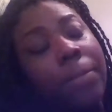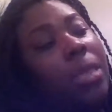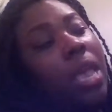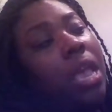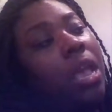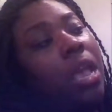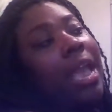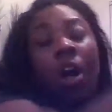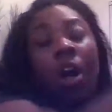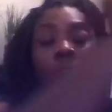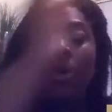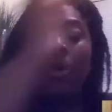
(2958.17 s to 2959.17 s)
and all
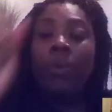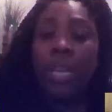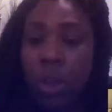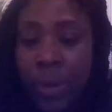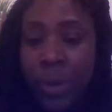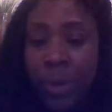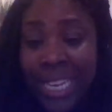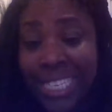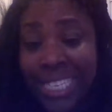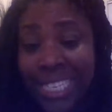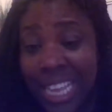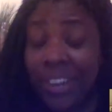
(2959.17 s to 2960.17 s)
we know is that
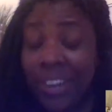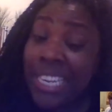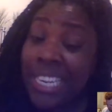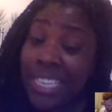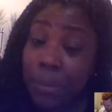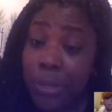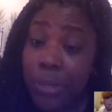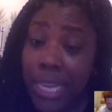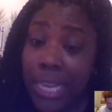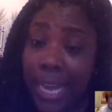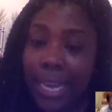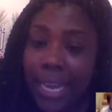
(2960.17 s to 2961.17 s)
there is a bullseye
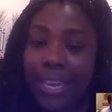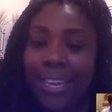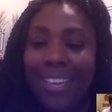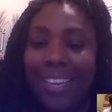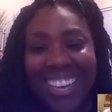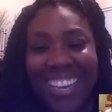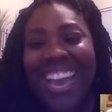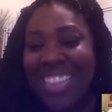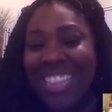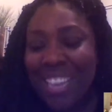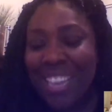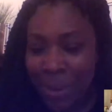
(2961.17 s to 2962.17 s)
and that we
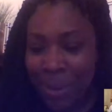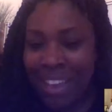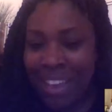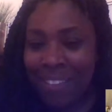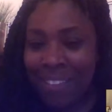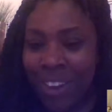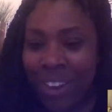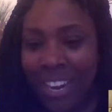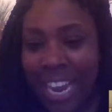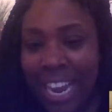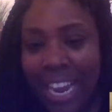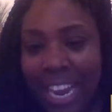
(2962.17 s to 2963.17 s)
have darts in our
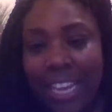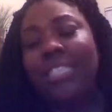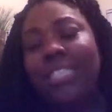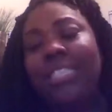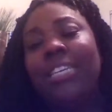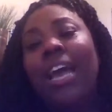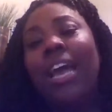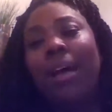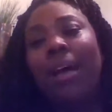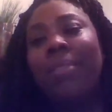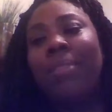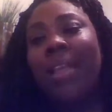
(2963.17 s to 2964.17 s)
hand.
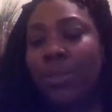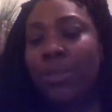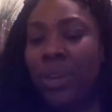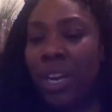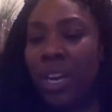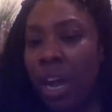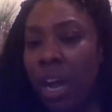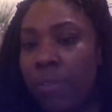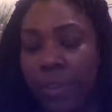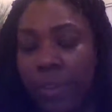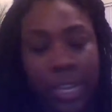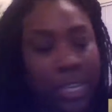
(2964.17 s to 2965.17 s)
That's what a confidence
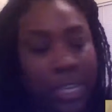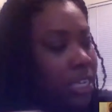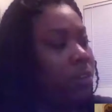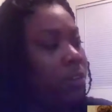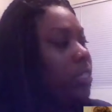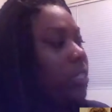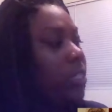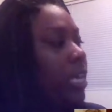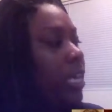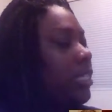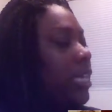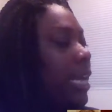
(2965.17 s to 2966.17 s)
interval does.
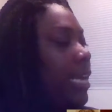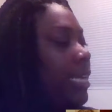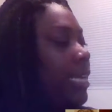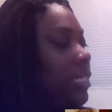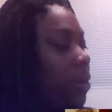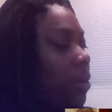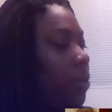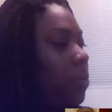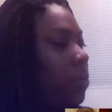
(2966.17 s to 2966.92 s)
And so